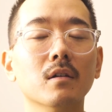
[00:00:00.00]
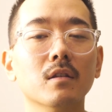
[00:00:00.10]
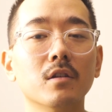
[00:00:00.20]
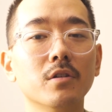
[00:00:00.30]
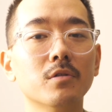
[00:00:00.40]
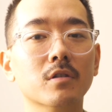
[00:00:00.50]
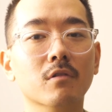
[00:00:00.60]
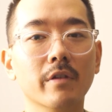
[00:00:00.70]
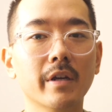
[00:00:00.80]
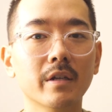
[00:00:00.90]
The new
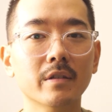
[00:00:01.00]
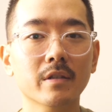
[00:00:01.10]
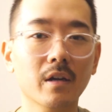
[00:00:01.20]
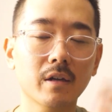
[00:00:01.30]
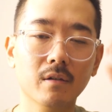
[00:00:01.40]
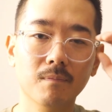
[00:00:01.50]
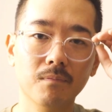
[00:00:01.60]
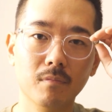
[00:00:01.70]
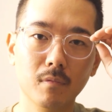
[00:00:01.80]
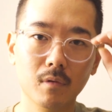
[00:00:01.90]
screen design.
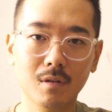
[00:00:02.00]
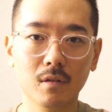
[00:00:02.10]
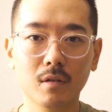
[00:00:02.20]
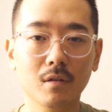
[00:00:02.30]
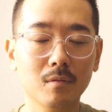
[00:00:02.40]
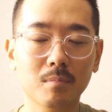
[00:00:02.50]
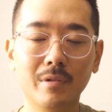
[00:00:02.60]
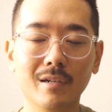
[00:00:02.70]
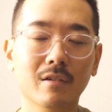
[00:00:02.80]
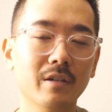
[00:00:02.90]

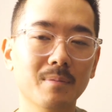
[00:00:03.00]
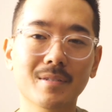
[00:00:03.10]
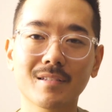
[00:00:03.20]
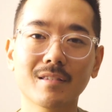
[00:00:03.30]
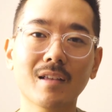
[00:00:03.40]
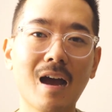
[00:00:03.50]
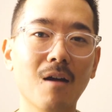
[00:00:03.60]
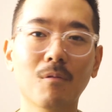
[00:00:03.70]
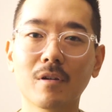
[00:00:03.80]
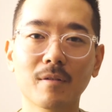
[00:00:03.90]
Planet Eclipse did
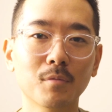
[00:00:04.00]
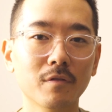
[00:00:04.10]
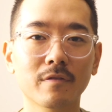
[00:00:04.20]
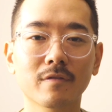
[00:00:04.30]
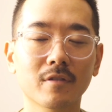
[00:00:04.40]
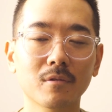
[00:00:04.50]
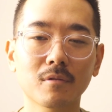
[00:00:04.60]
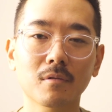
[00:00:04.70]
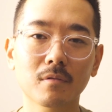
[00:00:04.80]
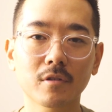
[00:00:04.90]
not want to move
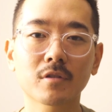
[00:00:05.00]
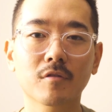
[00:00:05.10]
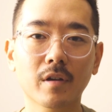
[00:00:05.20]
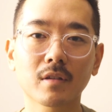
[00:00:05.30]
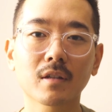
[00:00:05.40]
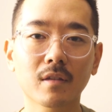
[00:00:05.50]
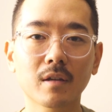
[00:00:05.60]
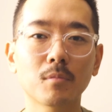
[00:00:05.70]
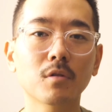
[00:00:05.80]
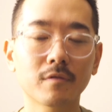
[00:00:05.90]
to the screen that
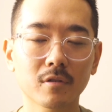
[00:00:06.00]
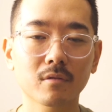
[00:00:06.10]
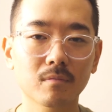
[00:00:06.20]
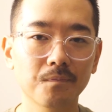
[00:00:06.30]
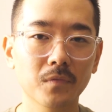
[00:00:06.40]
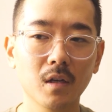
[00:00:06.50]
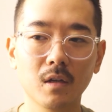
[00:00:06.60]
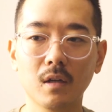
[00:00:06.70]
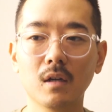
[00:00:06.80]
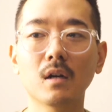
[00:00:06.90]
they moved to.
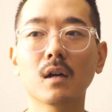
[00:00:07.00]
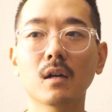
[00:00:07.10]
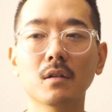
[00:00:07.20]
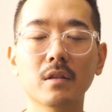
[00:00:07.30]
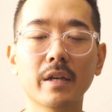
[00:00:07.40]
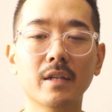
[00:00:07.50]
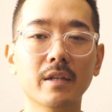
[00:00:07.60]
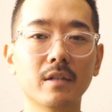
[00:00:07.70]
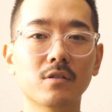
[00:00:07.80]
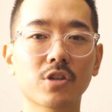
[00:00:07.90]
They
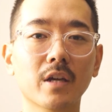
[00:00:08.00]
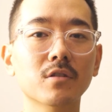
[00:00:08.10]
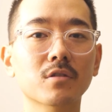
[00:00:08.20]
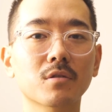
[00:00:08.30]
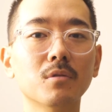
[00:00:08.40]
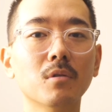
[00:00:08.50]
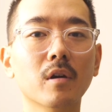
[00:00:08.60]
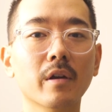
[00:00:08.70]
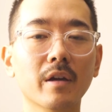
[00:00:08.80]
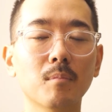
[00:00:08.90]
did change to
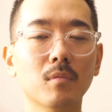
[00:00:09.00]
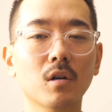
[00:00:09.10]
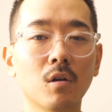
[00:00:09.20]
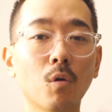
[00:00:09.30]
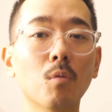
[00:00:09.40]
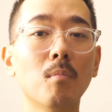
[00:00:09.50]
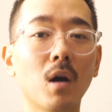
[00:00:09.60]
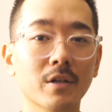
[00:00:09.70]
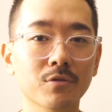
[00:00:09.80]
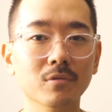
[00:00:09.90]
a whole
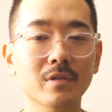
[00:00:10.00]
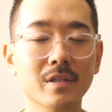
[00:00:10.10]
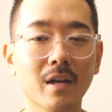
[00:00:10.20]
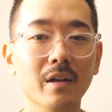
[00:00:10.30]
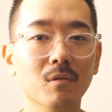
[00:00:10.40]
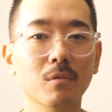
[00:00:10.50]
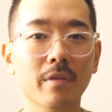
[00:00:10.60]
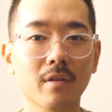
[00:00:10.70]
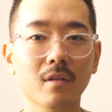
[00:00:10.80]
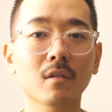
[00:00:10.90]
module design
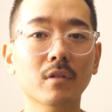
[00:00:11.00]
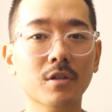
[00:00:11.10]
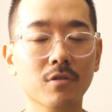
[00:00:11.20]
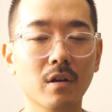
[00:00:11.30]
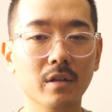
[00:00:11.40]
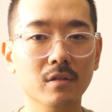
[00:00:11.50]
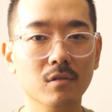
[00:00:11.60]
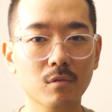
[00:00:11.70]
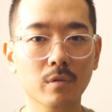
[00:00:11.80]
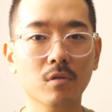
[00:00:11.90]
within the electronics
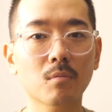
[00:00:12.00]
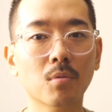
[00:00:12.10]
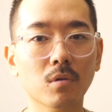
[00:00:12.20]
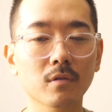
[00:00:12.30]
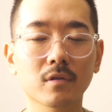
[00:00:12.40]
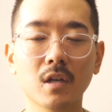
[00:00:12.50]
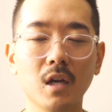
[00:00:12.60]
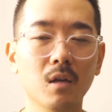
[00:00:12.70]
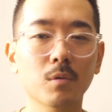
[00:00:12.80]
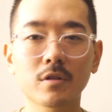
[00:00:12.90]
or with their boards,
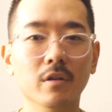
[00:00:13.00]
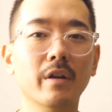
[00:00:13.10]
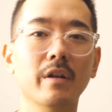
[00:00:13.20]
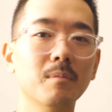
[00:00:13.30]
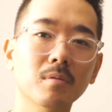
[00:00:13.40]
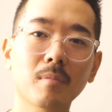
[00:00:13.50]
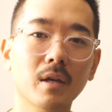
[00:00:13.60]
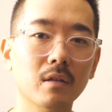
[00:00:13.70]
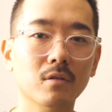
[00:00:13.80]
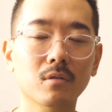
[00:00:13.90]
which they're going to
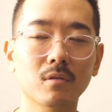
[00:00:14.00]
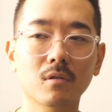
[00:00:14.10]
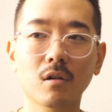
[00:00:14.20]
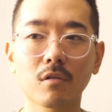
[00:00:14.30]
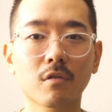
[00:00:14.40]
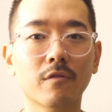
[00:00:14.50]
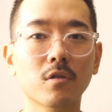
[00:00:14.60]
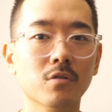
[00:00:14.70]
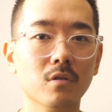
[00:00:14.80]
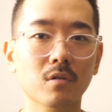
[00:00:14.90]
implement to all their
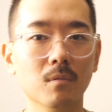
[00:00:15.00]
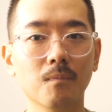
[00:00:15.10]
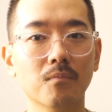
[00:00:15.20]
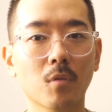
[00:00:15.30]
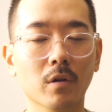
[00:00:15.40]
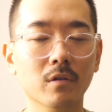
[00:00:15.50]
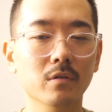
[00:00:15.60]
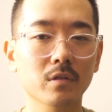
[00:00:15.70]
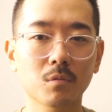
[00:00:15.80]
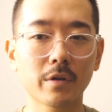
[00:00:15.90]
future
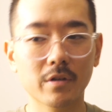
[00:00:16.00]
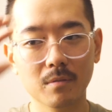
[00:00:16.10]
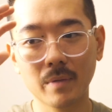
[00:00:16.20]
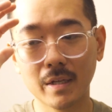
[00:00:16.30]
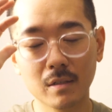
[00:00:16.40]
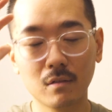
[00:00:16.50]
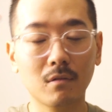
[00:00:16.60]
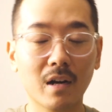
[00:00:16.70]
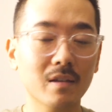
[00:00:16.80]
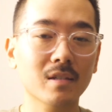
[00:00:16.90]
markers, which makes a
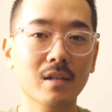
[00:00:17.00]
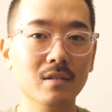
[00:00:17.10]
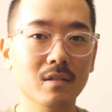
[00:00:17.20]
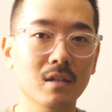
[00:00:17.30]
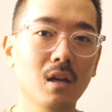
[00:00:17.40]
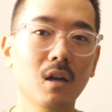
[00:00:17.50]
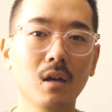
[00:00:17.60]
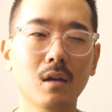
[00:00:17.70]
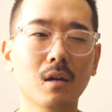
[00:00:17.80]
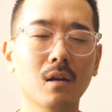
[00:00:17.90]
lot of sense.
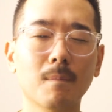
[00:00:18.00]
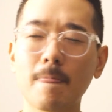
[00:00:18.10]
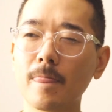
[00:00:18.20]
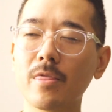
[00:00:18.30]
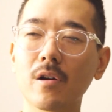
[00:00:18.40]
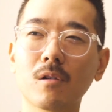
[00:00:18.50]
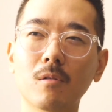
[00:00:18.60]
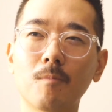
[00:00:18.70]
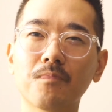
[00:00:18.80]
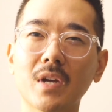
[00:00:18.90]

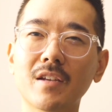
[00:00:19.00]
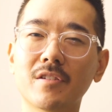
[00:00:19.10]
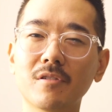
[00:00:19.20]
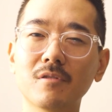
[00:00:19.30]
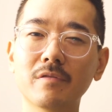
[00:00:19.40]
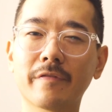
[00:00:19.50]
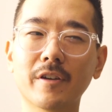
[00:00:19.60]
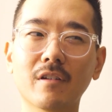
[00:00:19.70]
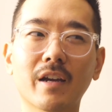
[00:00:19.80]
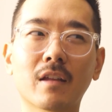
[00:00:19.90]
Though I do
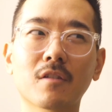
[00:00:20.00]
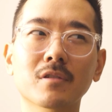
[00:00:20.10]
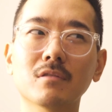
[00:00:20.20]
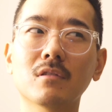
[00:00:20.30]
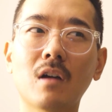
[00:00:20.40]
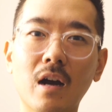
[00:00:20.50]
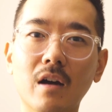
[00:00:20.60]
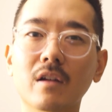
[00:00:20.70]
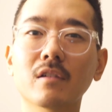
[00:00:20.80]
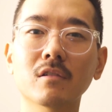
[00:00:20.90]
feel like there's a
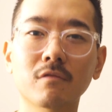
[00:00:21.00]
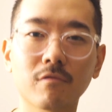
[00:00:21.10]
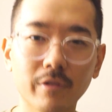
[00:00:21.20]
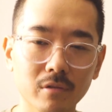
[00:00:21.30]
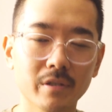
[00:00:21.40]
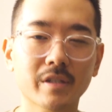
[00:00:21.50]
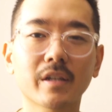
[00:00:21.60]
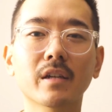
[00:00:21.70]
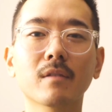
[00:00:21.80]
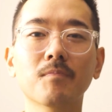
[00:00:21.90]
lot of real
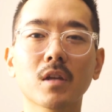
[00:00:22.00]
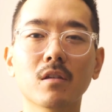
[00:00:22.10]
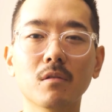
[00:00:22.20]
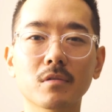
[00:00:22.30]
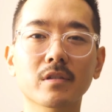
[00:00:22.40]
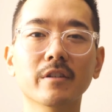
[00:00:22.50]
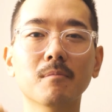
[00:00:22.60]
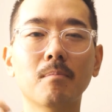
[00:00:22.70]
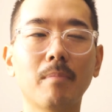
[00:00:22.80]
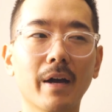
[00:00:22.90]
estate used
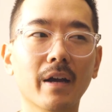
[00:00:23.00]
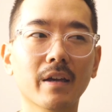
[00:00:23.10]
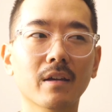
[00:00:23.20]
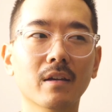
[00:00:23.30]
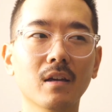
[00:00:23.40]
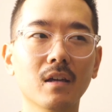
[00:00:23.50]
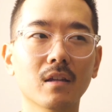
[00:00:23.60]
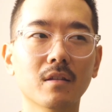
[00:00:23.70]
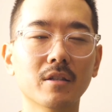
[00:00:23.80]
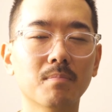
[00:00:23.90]
up by
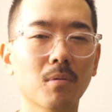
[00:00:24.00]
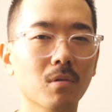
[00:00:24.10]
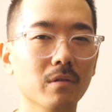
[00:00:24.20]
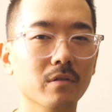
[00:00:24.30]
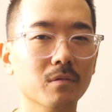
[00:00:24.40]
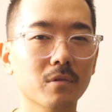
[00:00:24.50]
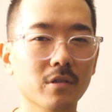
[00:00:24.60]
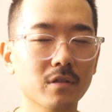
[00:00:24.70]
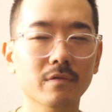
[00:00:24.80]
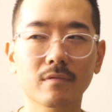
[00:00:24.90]
these boards, which
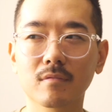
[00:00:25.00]
is